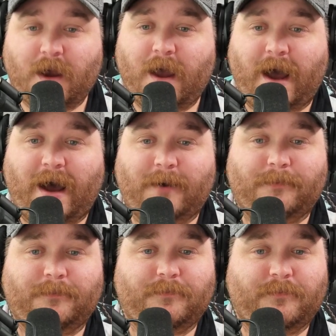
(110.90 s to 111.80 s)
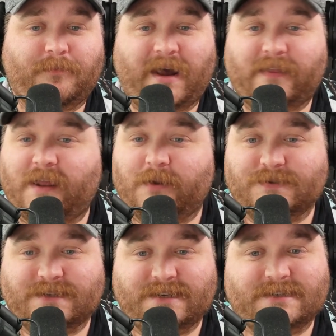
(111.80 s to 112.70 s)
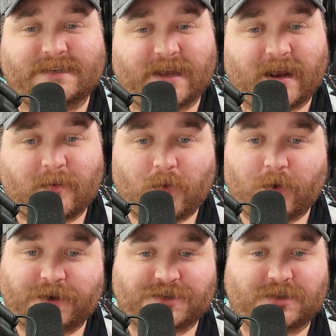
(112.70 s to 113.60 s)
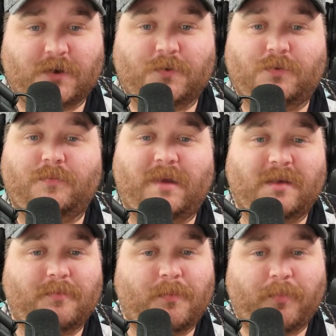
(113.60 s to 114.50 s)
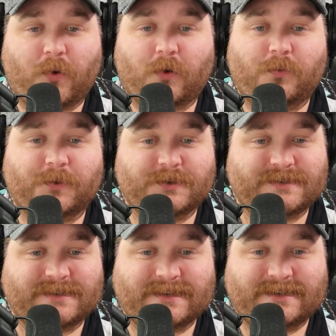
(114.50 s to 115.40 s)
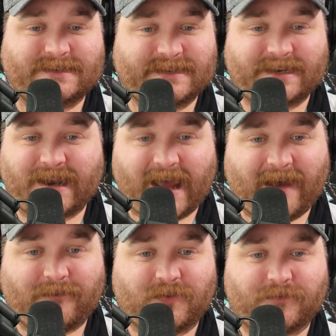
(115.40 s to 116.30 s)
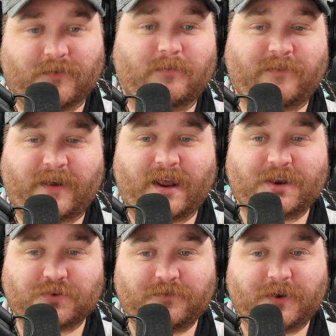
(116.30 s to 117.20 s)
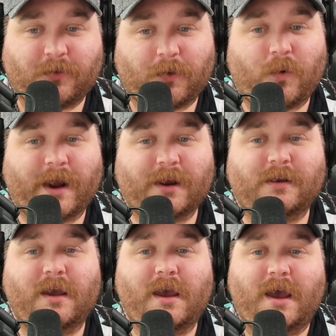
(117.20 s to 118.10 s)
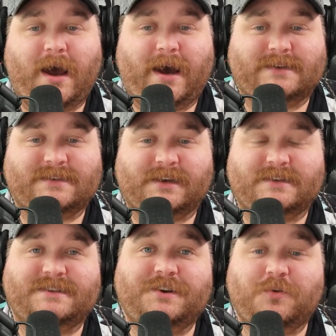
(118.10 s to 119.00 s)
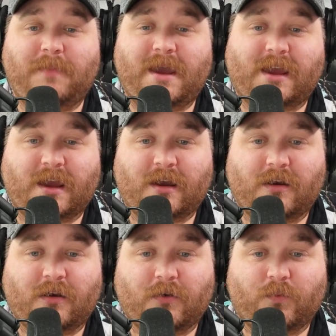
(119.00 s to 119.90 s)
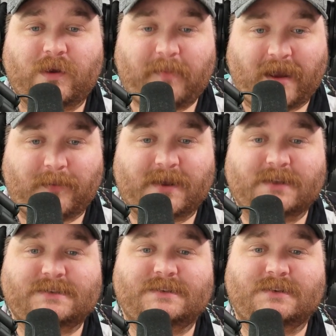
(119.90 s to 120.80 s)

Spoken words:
Back then, it was easy to get a mortgage loan. Many borrowers didn't have the firm financial footing required to continue making repayments